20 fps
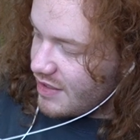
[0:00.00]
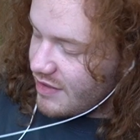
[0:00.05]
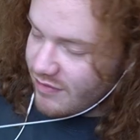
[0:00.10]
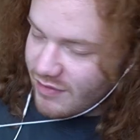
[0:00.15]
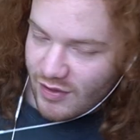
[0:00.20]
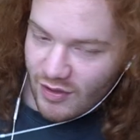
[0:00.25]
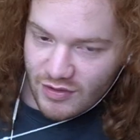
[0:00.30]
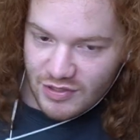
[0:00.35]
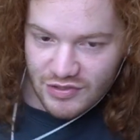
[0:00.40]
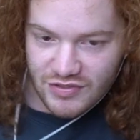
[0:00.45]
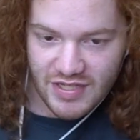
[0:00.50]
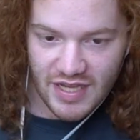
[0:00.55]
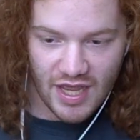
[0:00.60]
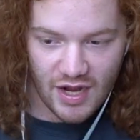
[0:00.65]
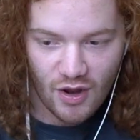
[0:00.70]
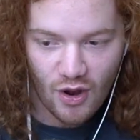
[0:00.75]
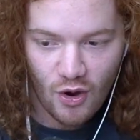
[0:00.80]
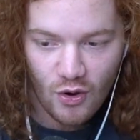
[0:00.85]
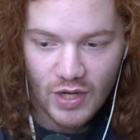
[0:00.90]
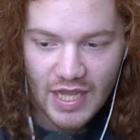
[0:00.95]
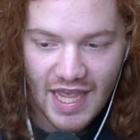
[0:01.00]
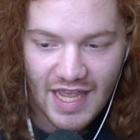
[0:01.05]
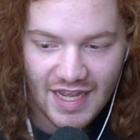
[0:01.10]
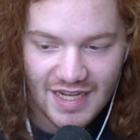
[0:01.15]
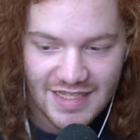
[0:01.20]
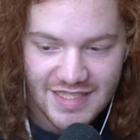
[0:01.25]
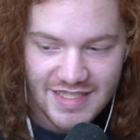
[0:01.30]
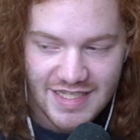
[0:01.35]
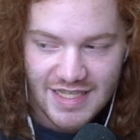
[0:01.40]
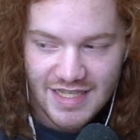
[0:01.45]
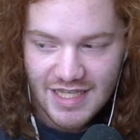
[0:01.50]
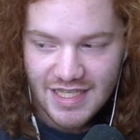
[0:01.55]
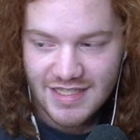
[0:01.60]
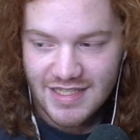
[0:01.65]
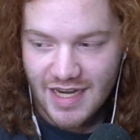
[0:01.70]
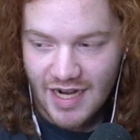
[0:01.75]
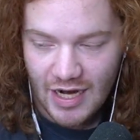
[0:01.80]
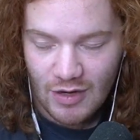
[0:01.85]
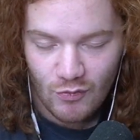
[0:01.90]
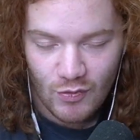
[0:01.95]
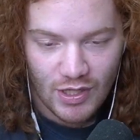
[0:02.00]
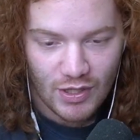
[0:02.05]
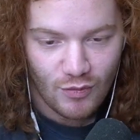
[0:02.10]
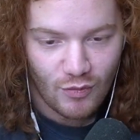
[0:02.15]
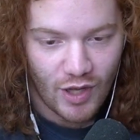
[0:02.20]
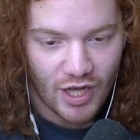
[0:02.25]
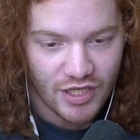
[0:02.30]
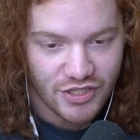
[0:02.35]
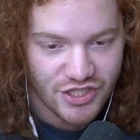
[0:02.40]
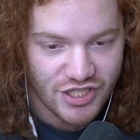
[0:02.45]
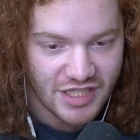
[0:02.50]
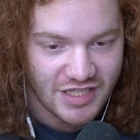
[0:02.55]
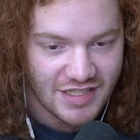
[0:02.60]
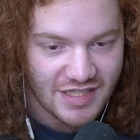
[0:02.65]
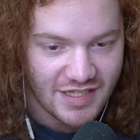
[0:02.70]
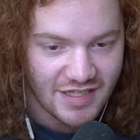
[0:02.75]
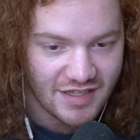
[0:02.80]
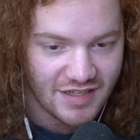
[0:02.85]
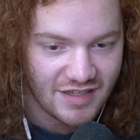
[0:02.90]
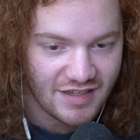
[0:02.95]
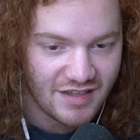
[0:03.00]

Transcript: Even though you said, okay, I see this and I will watch it.